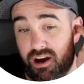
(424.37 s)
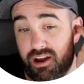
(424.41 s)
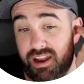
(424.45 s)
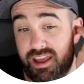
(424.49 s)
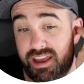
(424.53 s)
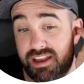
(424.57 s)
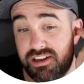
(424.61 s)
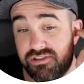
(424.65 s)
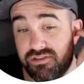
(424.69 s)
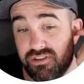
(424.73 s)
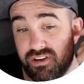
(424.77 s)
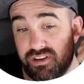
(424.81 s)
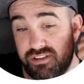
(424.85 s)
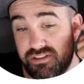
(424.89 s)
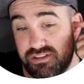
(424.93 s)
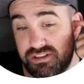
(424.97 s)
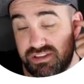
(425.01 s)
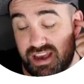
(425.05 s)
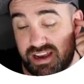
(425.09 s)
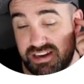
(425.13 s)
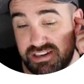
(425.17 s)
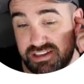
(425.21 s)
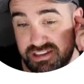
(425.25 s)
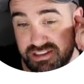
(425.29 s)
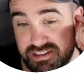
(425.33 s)
Android, there's
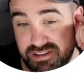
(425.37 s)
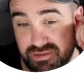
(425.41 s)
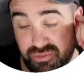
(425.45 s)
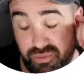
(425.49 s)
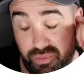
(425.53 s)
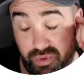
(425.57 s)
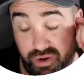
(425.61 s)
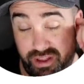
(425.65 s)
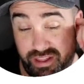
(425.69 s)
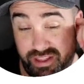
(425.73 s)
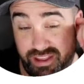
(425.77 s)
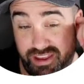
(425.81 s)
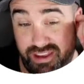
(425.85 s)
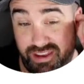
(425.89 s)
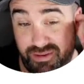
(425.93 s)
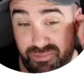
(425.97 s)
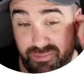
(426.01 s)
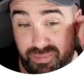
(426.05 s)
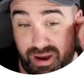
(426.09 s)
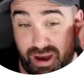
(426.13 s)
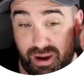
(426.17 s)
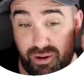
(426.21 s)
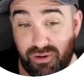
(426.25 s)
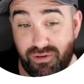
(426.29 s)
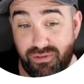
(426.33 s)
actually some really
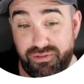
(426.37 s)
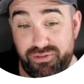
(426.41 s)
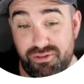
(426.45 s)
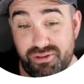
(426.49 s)
powerful